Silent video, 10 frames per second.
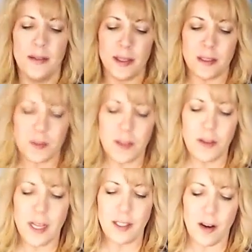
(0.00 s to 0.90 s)
This was
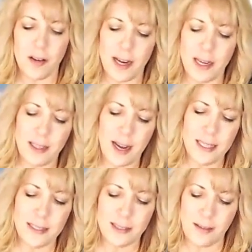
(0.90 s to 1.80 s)
only
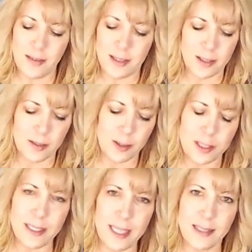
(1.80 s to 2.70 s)
$1.97, so
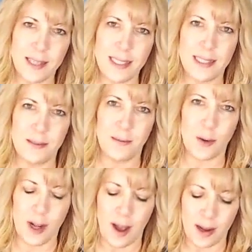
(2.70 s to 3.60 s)
just in case I
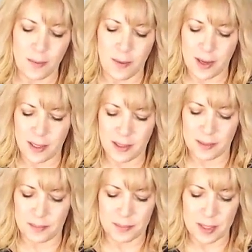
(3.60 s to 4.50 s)
forgot I wanted
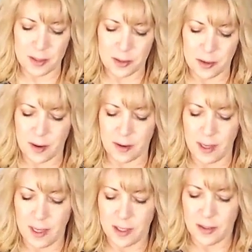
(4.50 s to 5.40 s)
to be sure
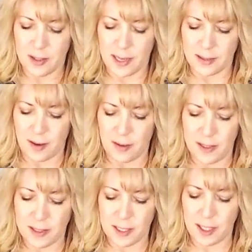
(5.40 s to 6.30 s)
you guys saw
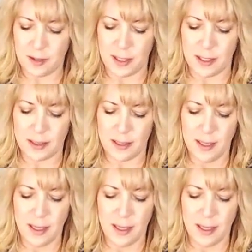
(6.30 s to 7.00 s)
this cuteness.